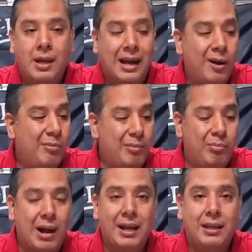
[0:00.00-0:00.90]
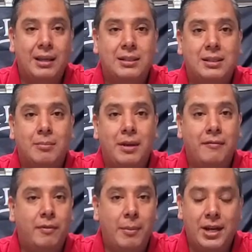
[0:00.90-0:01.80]
I hope it brought you some
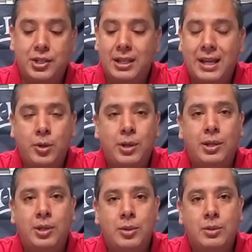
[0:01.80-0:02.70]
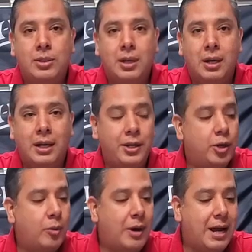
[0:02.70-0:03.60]
information that you can use in
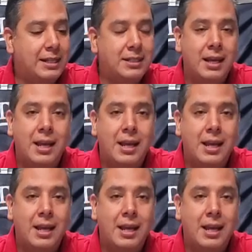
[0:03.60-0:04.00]
your rides.